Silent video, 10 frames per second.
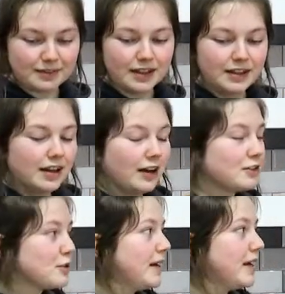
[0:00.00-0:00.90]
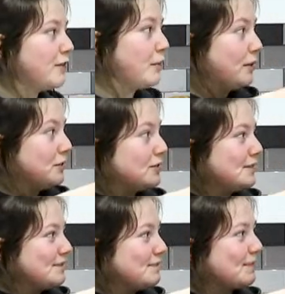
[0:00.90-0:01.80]
I'm just waiting if I put
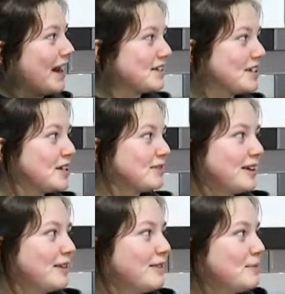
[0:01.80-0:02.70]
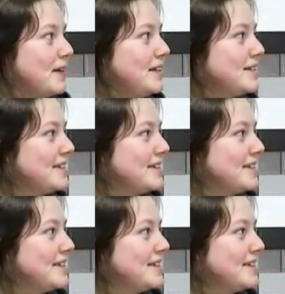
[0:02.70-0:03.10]
black cheddar on Louis' pizza.